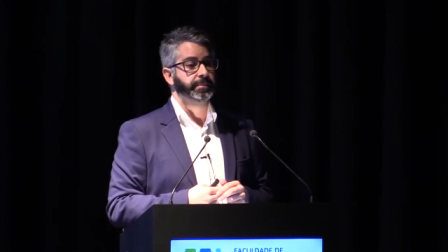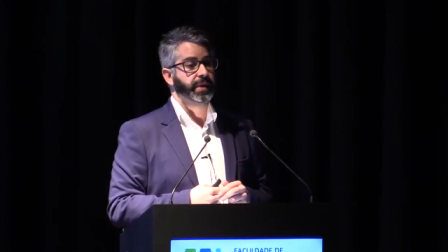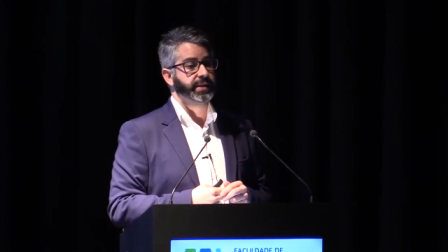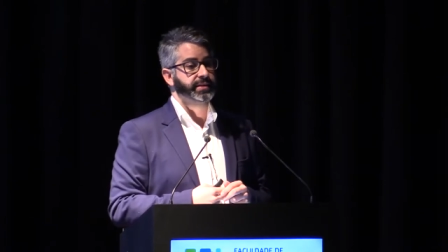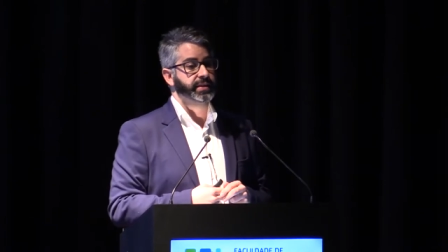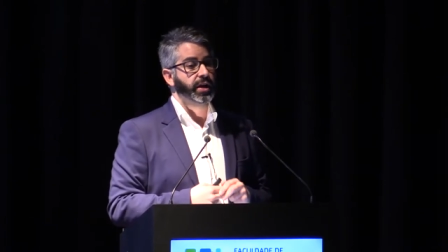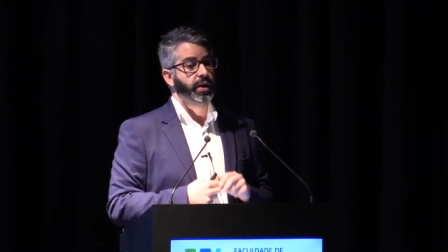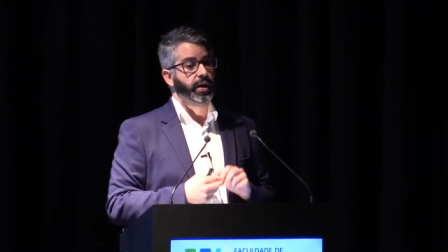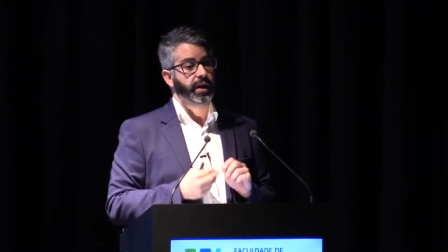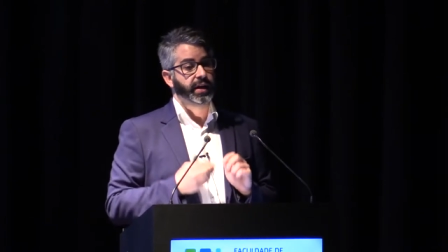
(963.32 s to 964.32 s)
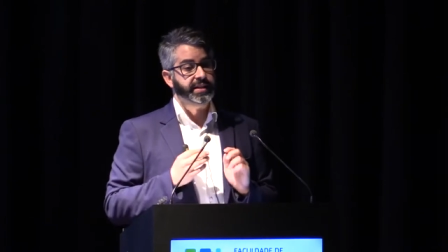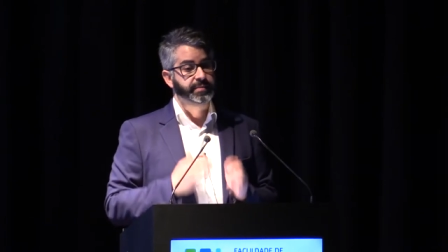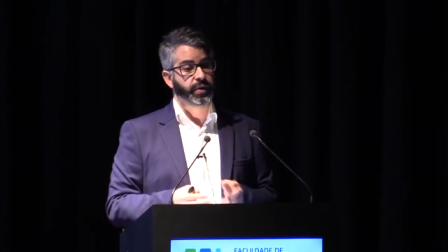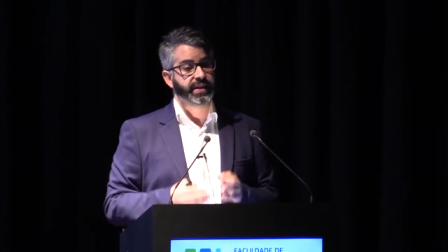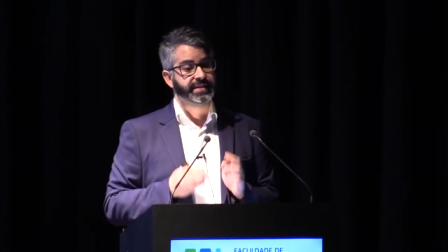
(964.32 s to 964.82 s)
impacts
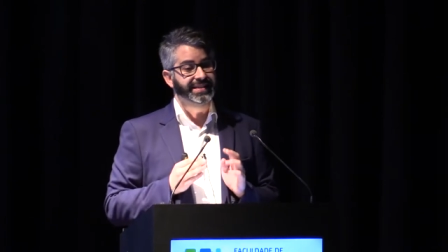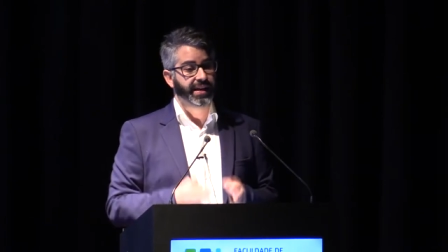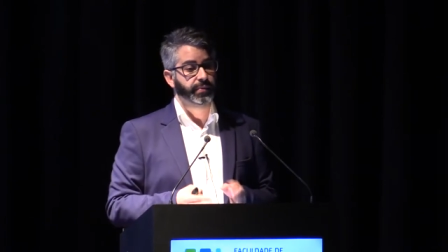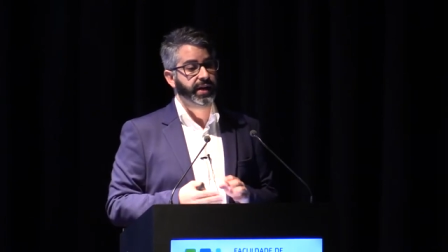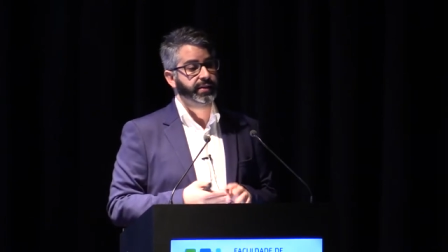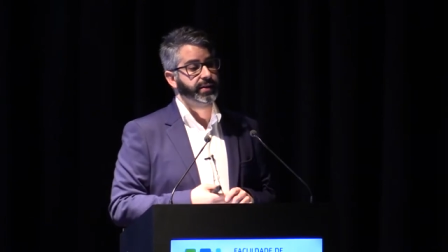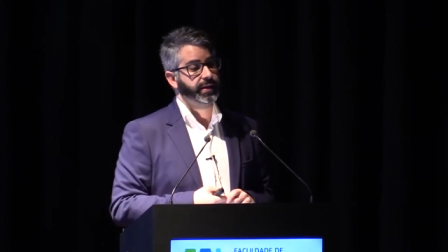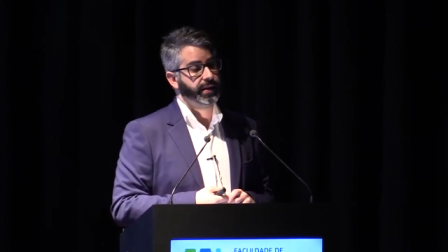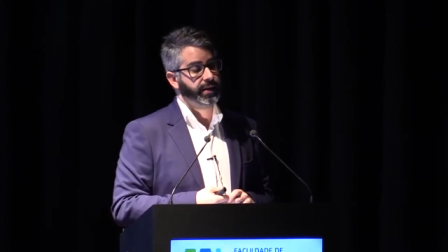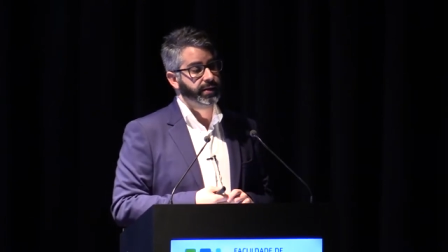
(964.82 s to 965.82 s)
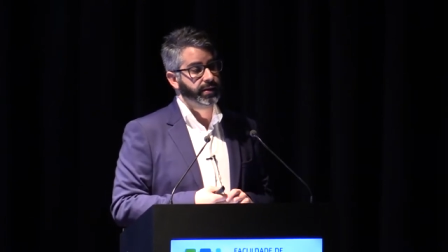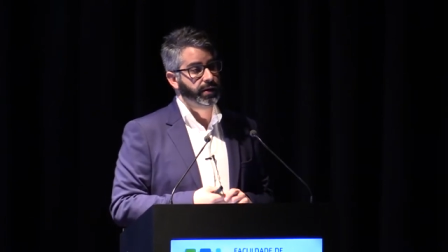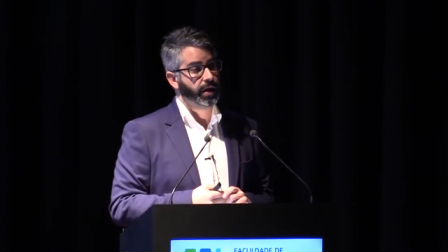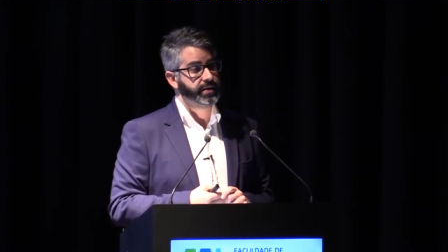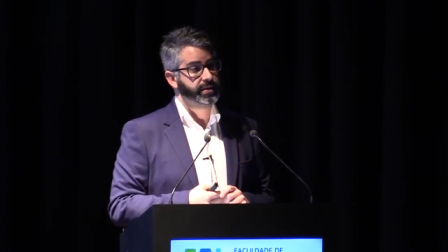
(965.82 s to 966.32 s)
expressed directly in
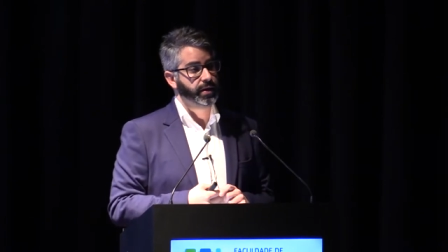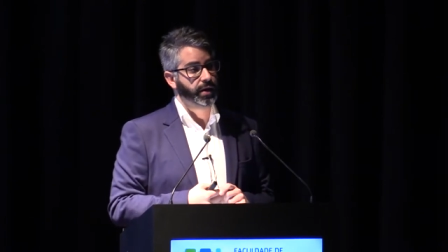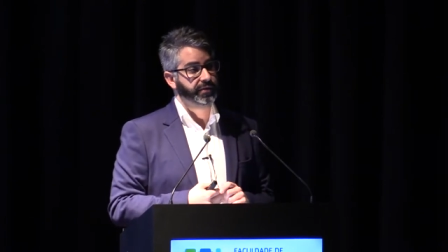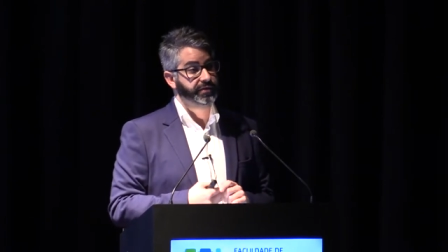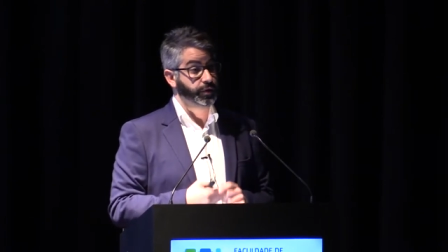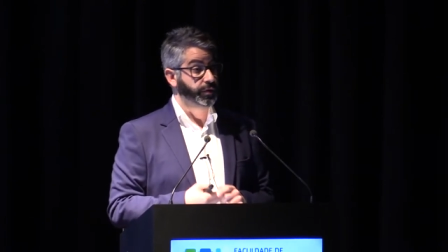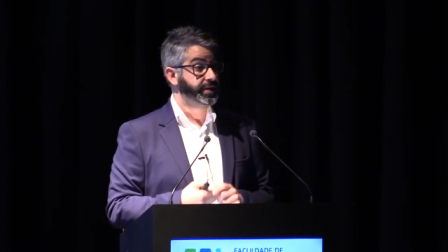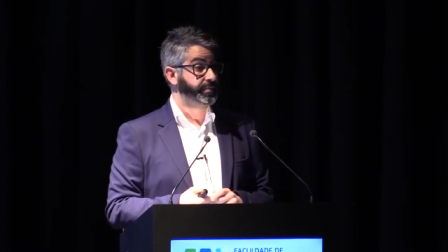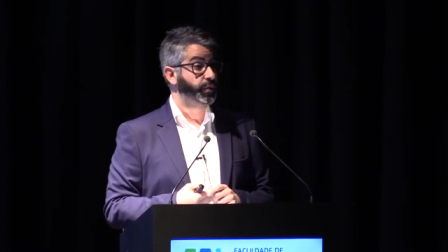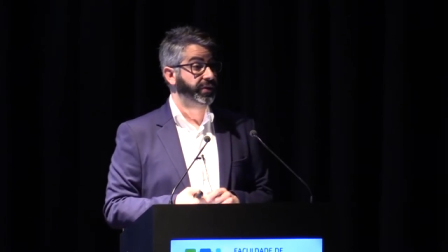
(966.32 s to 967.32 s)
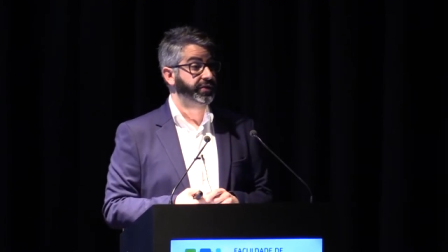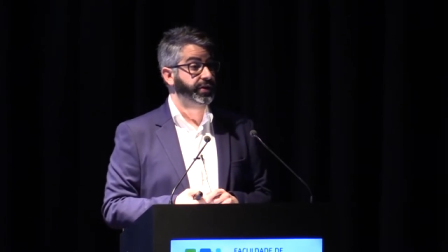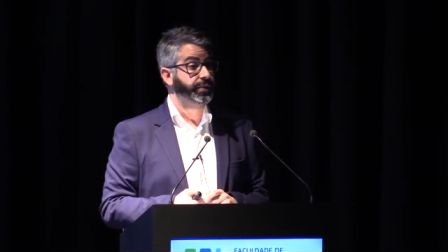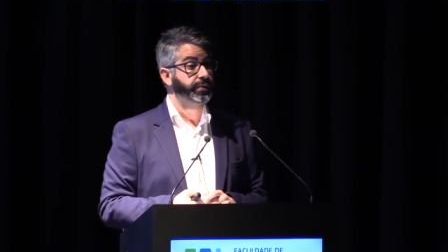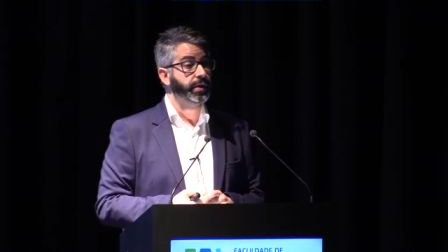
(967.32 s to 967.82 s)
loss of tourism
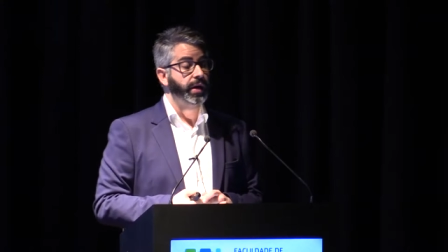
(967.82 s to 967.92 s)
revenue.